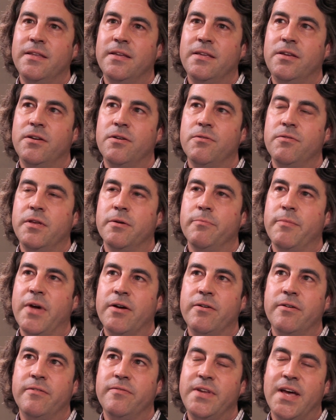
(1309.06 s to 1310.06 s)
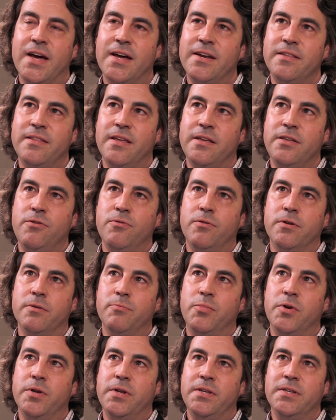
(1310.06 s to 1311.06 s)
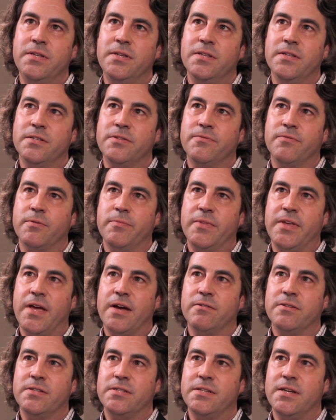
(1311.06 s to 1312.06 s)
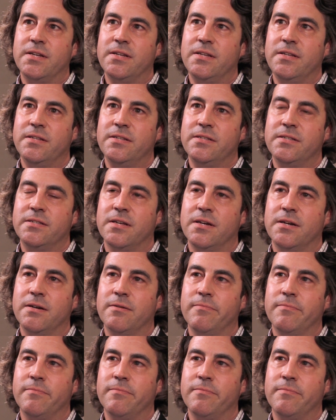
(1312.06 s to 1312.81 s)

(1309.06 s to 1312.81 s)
think, the amount of data that you can put into this from the outset is,